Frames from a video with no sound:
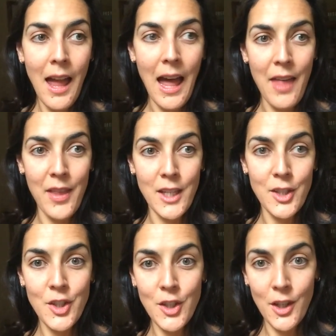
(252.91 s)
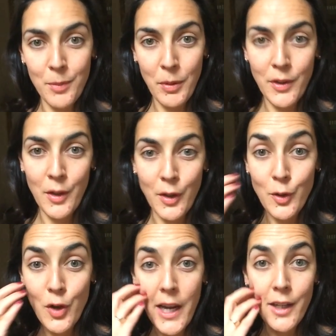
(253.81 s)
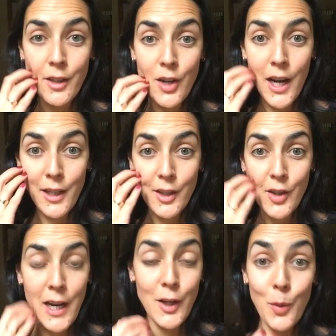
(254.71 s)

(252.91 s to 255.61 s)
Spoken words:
and then just before, you know, you train and